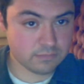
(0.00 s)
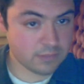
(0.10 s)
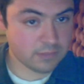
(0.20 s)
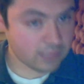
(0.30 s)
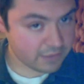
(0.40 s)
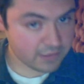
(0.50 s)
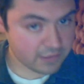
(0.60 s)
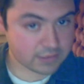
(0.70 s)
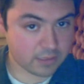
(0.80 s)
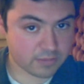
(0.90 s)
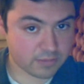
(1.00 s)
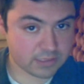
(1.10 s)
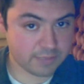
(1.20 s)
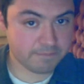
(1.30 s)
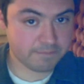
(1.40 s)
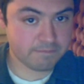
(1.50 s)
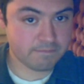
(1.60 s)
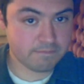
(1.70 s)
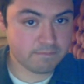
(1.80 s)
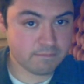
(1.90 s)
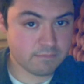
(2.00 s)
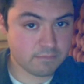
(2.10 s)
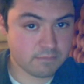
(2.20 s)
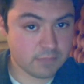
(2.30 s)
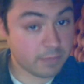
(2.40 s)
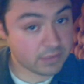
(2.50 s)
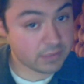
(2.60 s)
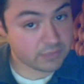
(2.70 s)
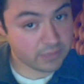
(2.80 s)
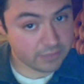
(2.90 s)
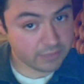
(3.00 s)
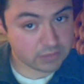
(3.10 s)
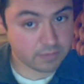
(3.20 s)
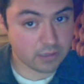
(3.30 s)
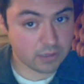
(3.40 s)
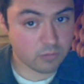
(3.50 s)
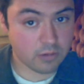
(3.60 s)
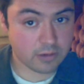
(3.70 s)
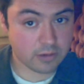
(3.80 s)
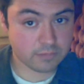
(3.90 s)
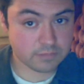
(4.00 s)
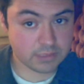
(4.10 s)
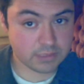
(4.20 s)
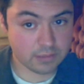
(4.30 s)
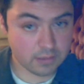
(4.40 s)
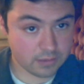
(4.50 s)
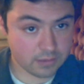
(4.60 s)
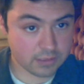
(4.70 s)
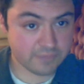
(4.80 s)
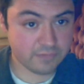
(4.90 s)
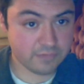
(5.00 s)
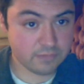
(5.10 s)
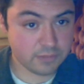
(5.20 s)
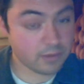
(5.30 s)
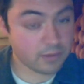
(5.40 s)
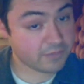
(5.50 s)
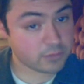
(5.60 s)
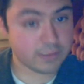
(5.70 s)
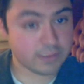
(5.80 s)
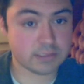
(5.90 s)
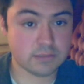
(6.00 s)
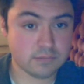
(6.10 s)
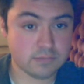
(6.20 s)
Nothing is 100%. That means if you leave this bottled water sitting long enough, you'll have to treat it too.